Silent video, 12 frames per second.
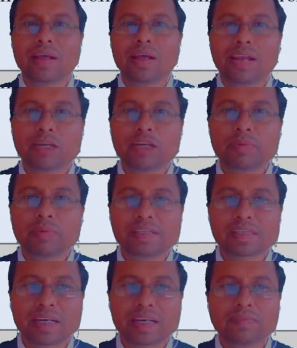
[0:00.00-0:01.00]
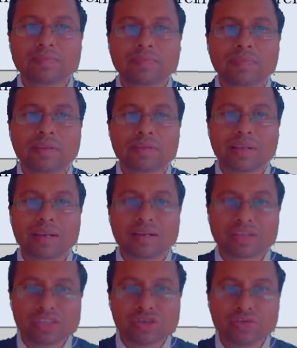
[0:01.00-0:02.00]
let me disclaim that
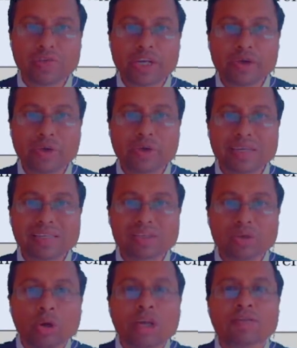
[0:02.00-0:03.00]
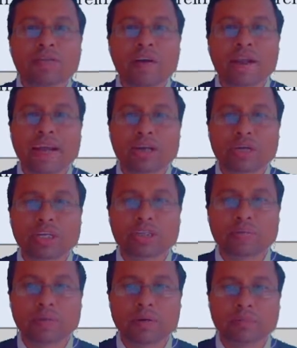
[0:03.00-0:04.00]
this video is solely for
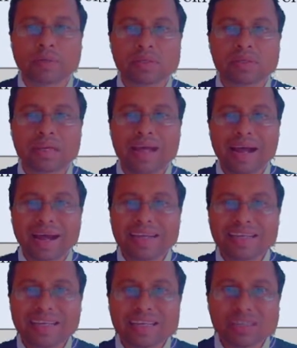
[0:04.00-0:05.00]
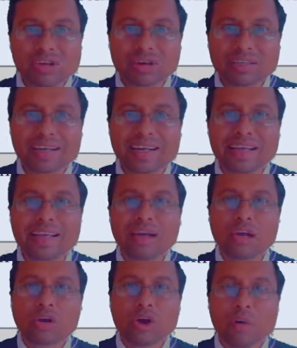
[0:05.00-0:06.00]
educational purpose and there is not any
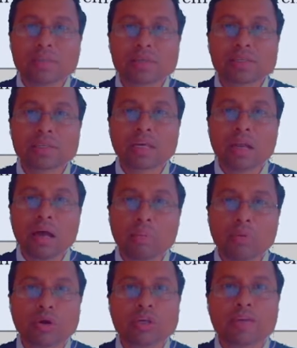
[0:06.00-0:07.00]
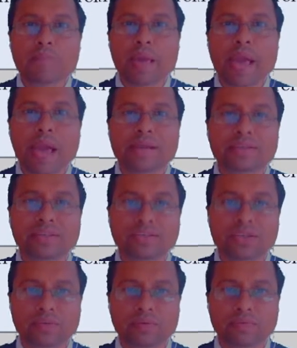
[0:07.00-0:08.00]
commercial motive behind
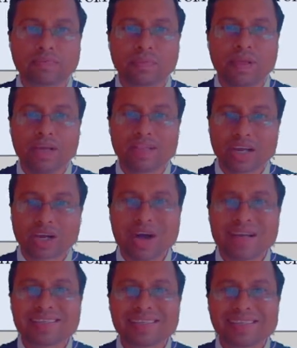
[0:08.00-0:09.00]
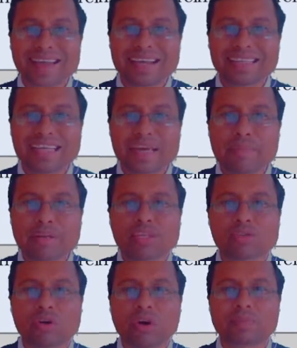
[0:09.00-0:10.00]
it. The content and the
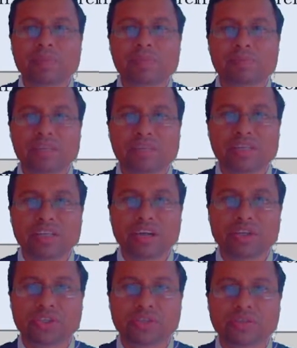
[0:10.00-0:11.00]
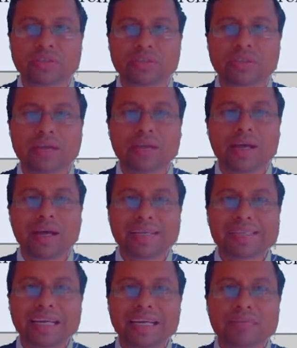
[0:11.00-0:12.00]
images of this presentation are
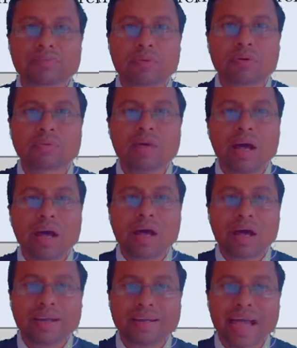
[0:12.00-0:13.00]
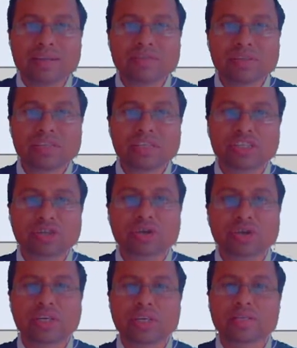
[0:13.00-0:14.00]
taken from diverse
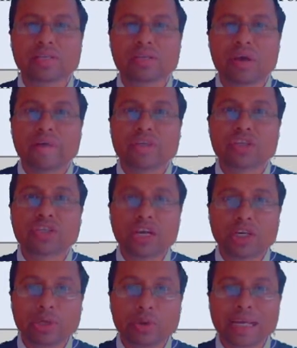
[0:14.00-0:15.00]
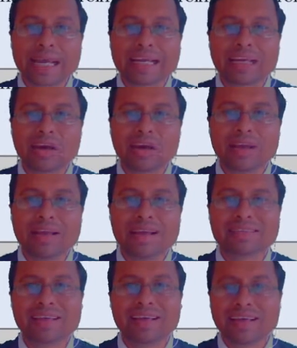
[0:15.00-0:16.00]
resources which are duly
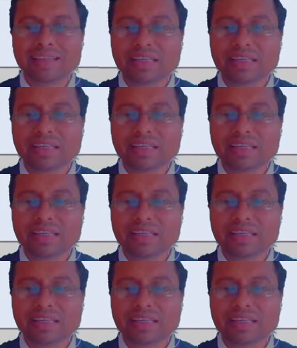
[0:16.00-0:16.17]
acknowledged in the